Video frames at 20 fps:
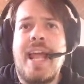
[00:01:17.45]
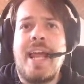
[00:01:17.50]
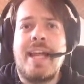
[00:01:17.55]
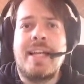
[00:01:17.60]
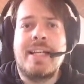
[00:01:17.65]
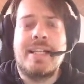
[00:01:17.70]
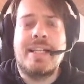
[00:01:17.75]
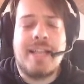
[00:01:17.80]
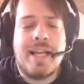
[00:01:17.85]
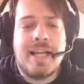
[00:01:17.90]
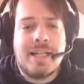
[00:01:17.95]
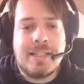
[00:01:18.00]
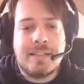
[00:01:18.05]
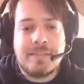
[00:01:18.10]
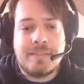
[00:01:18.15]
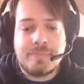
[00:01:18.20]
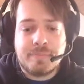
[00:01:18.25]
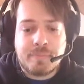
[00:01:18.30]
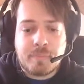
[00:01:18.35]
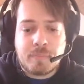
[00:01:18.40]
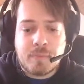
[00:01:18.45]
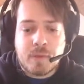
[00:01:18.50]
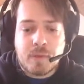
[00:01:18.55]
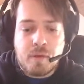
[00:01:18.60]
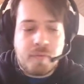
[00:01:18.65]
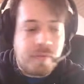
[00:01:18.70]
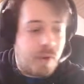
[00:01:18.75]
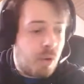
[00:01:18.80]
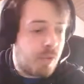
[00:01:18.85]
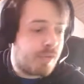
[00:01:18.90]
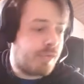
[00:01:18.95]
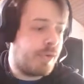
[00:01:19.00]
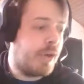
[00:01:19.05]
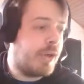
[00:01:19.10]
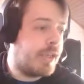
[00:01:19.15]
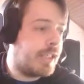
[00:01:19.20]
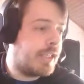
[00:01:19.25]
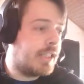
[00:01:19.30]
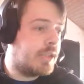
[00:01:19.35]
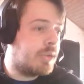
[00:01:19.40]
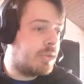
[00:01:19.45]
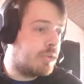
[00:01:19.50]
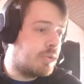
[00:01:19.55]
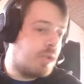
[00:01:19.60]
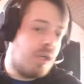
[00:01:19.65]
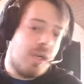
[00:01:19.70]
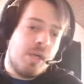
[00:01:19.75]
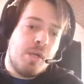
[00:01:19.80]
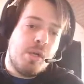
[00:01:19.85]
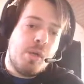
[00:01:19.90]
And without further ado,